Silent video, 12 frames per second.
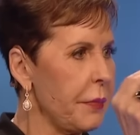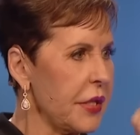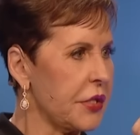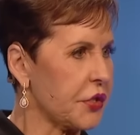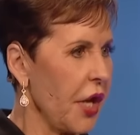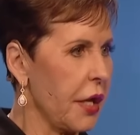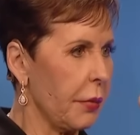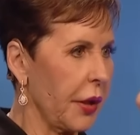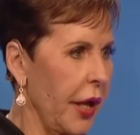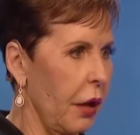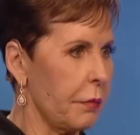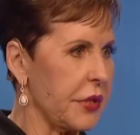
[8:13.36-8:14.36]
me be
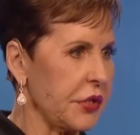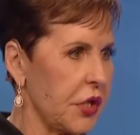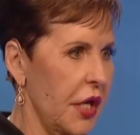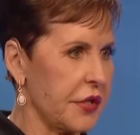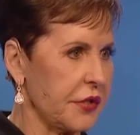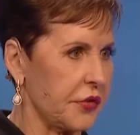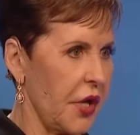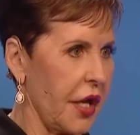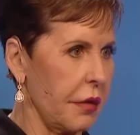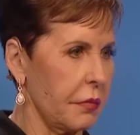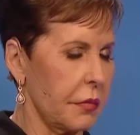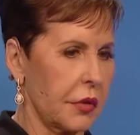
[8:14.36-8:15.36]
stable, help me stay the
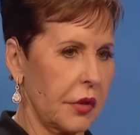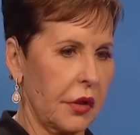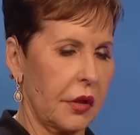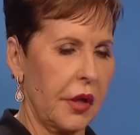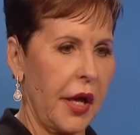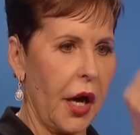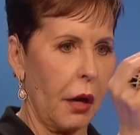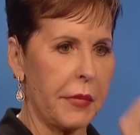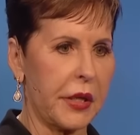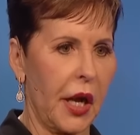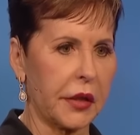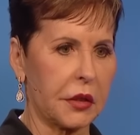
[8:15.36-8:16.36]
same, help
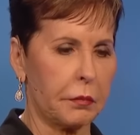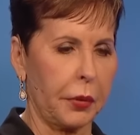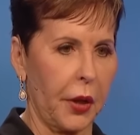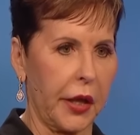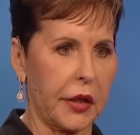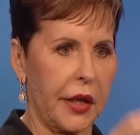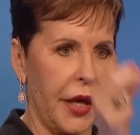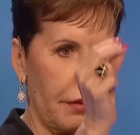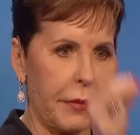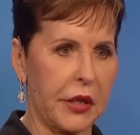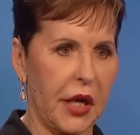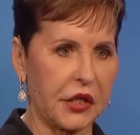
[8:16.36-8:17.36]
me not complain,
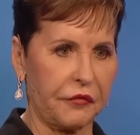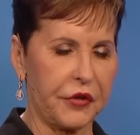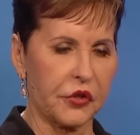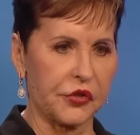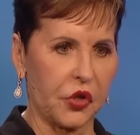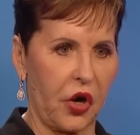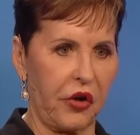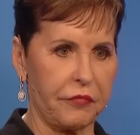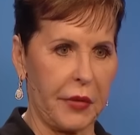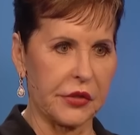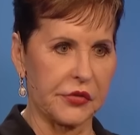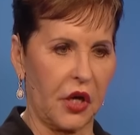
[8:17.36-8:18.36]
help me not to feel sorry
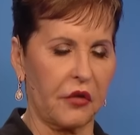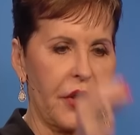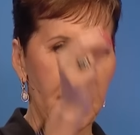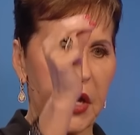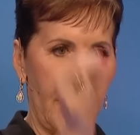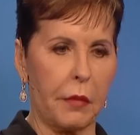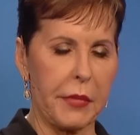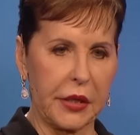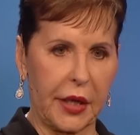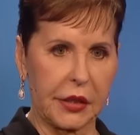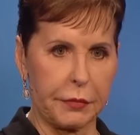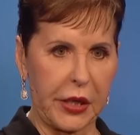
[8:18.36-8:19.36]
for myself, help me
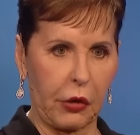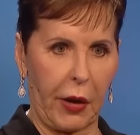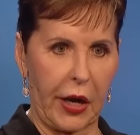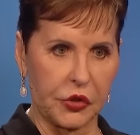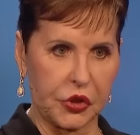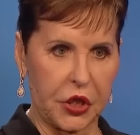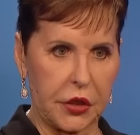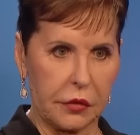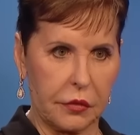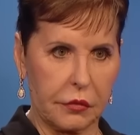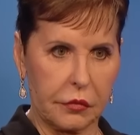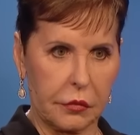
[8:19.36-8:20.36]
not to be grouchy.